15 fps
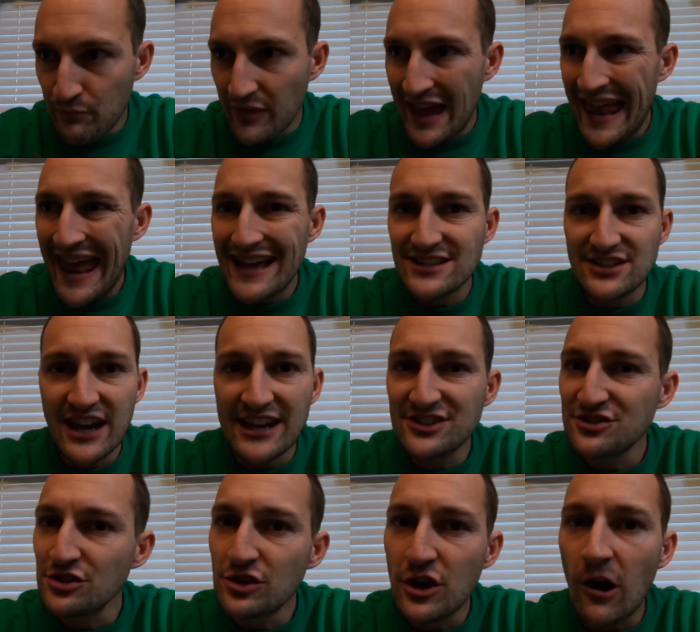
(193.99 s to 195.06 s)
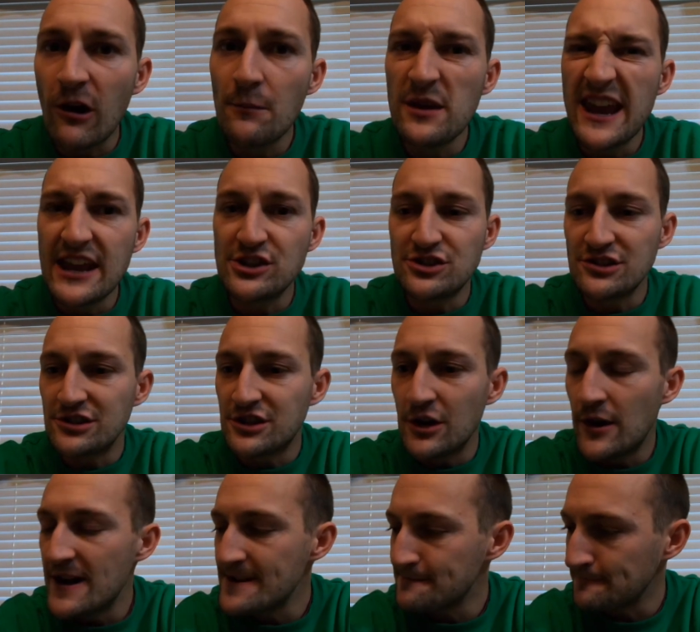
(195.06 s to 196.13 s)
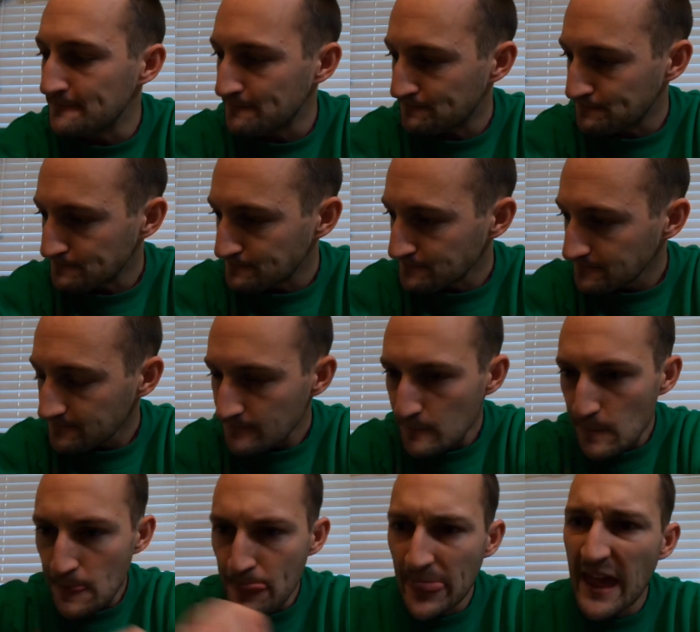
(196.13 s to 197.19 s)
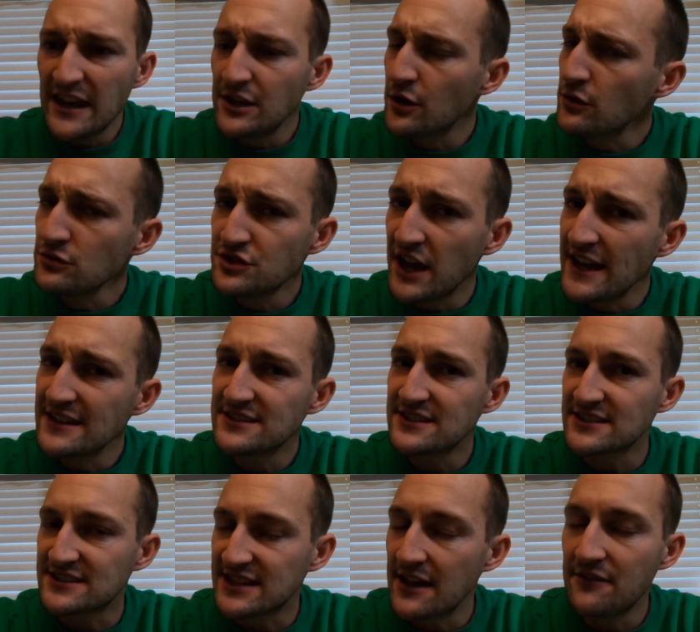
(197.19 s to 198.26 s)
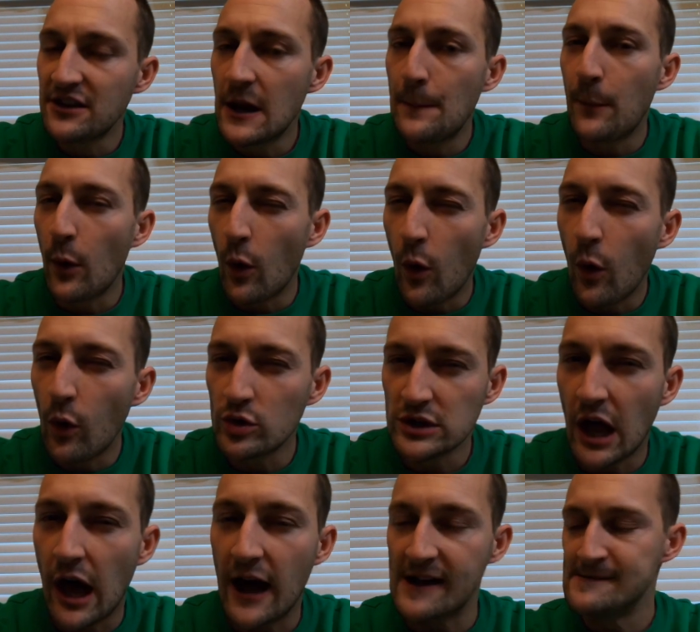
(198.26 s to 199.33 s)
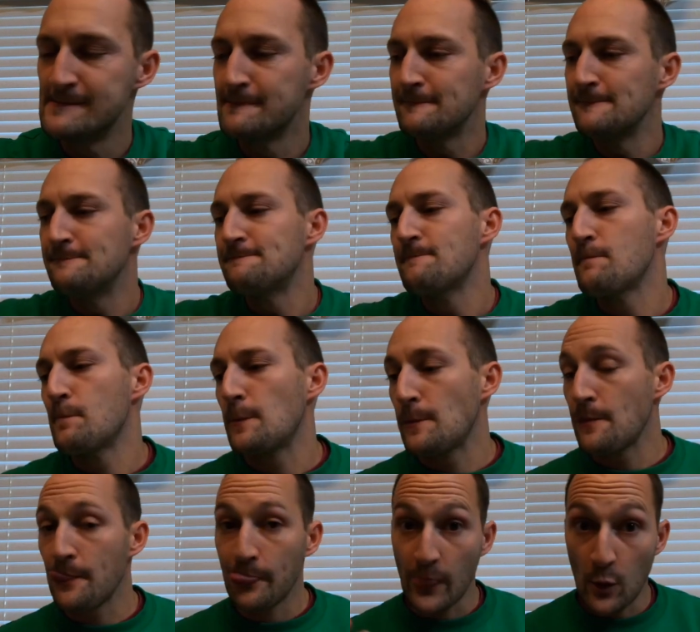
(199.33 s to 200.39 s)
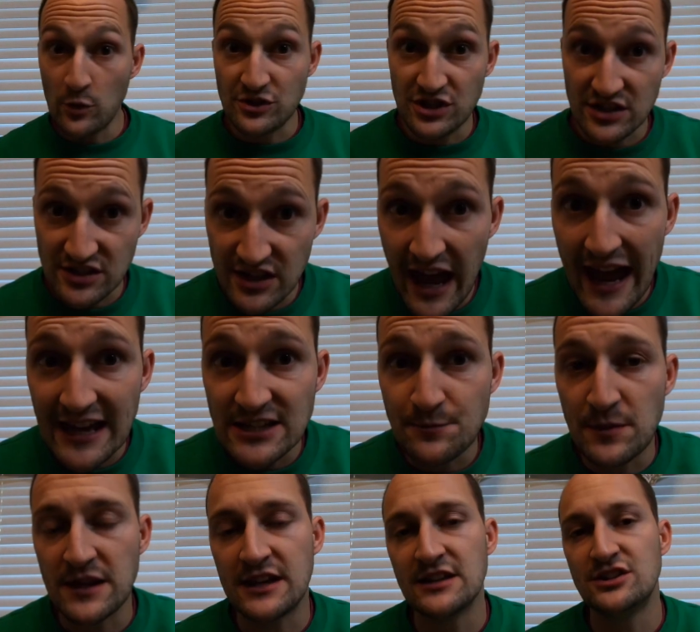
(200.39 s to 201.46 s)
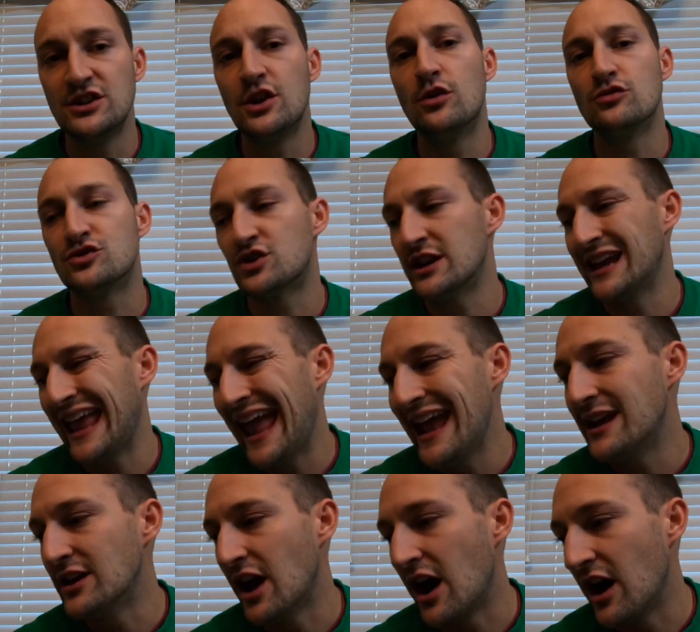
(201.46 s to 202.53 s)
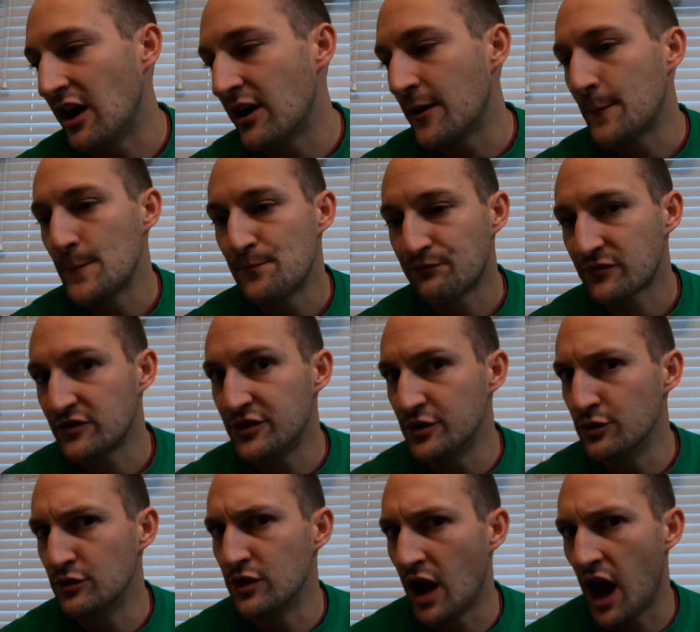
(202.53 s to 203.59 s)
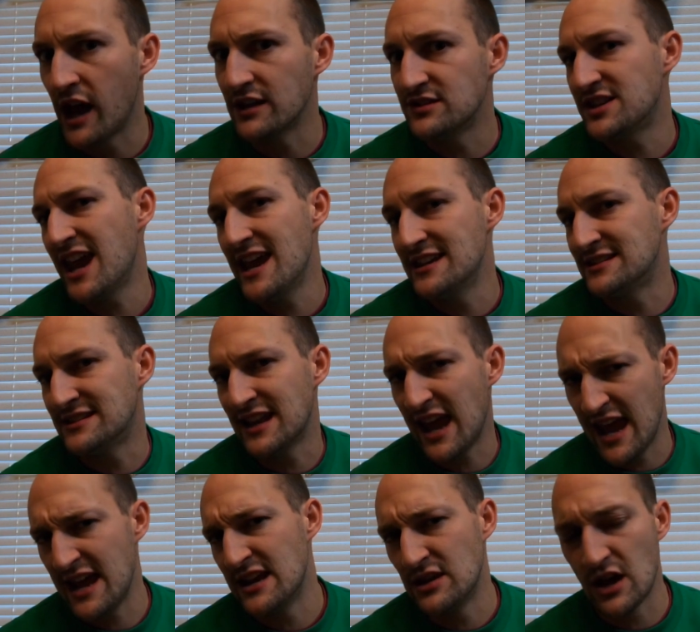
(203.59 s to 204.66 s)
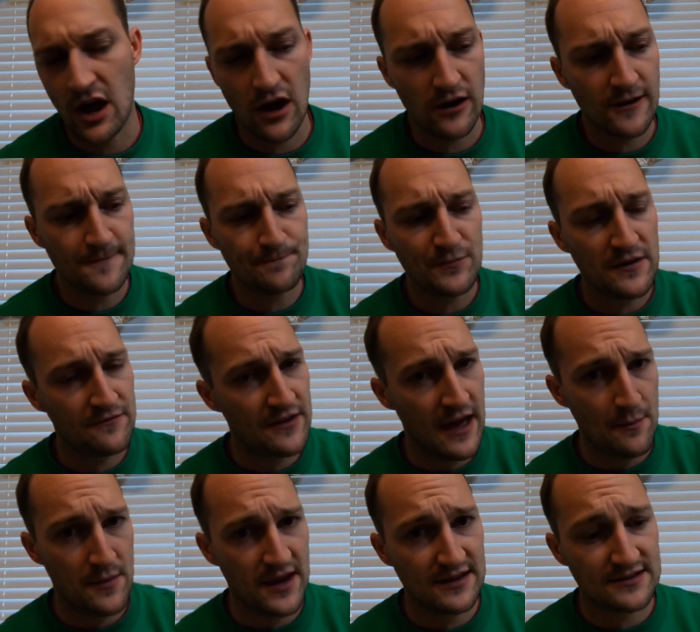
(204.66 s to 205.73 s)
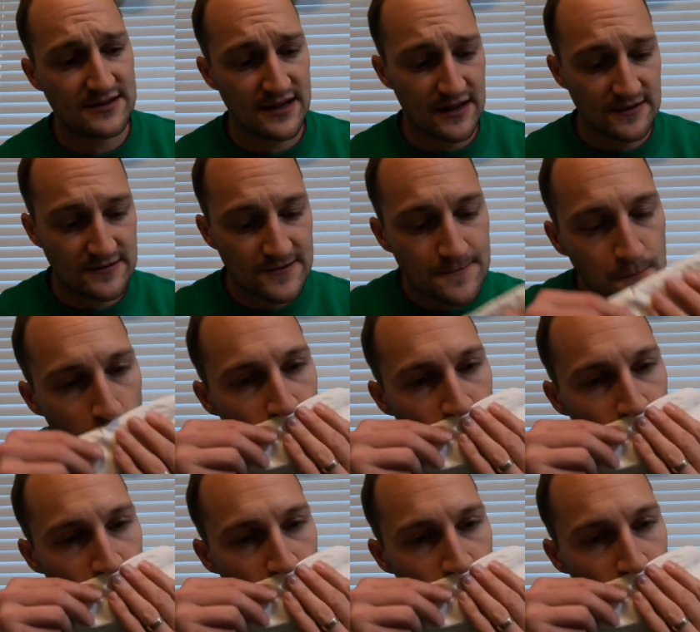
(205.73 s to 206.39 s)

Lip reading: It has a nice little carbonation to it. And you don't taste the 7-Up a whole lot. Which is nice because you don't drink eggnog to not taste eggnog, if that makes sense.